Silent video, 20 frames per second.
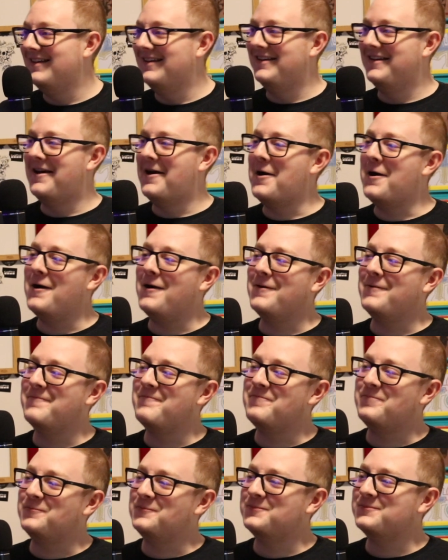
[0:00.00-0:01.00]
um,
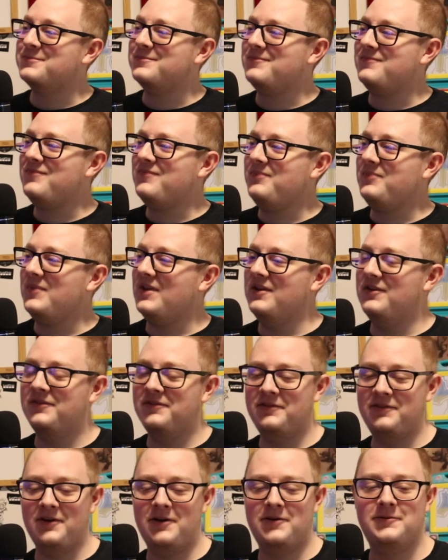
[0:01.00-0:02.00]

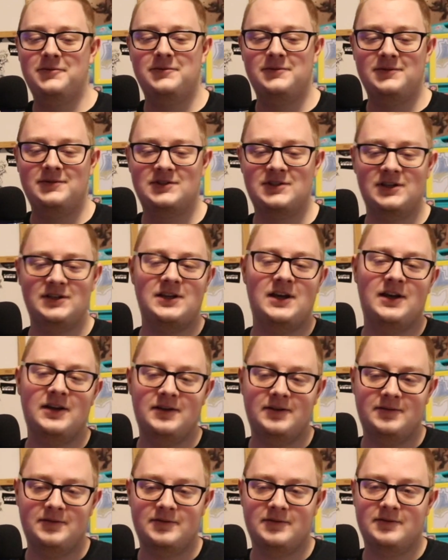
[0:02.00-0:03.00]
so today,
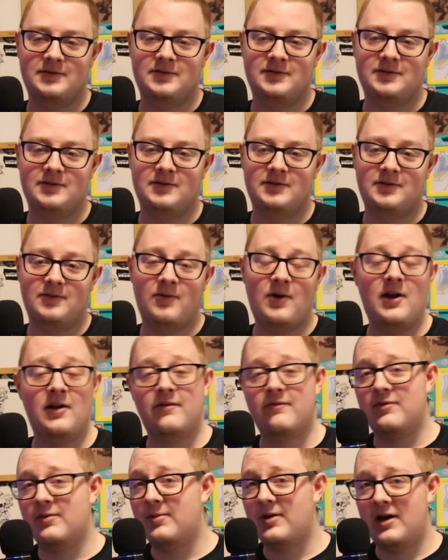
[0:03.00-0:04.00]
right off
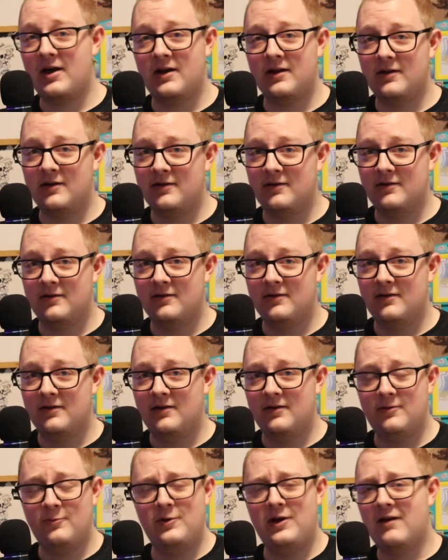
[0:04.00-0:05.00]
the bat,
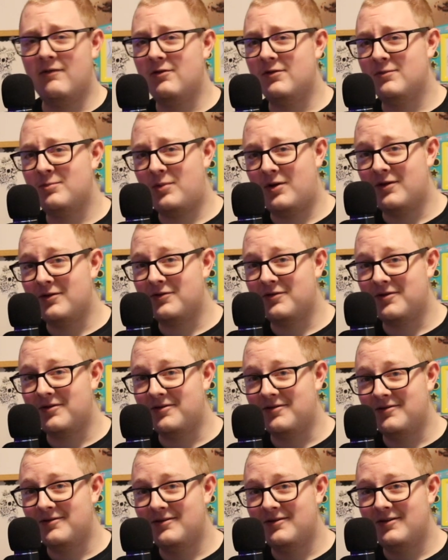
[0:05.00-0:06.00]
we have a sponsor.
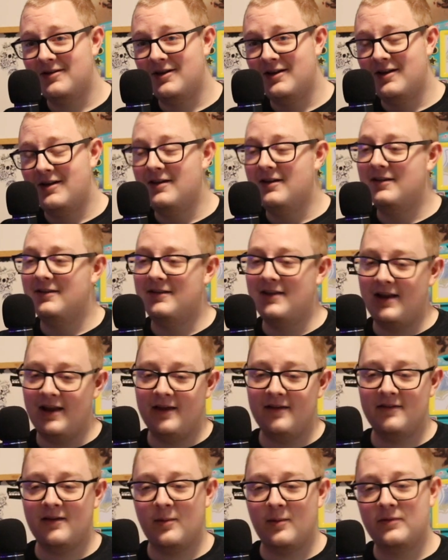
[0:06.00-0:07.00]

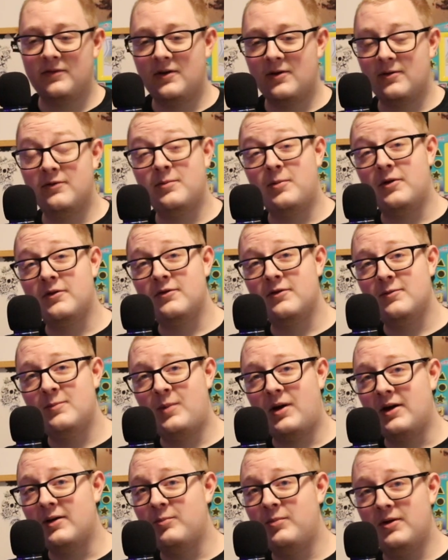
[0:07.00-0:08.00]
Today's episode is sponsored
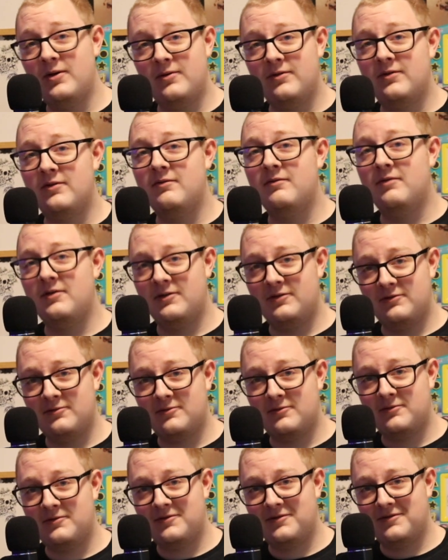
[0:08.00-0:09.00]
by Pearson
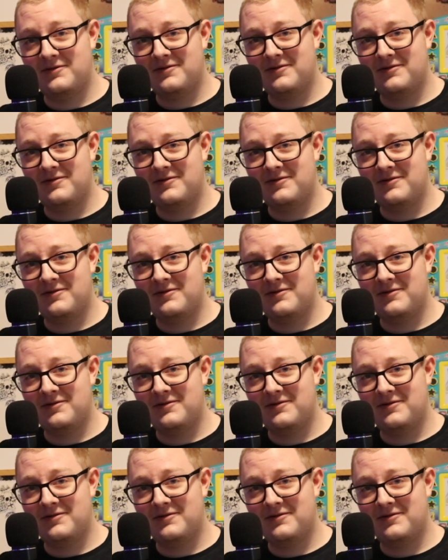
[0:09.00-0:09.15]
Visuals.